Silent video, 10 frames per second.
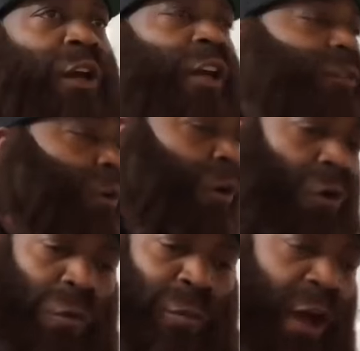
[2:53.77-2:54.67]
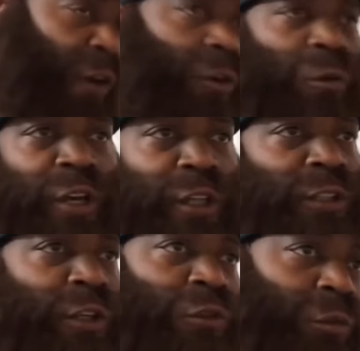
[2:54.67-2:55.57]
I gave you a whole pound of
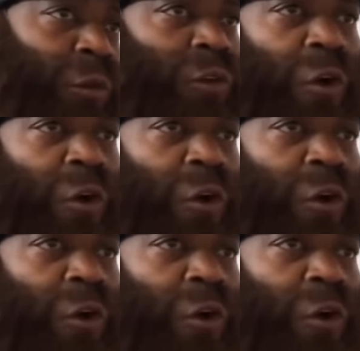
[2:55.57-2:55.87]
weed, son. You smoked a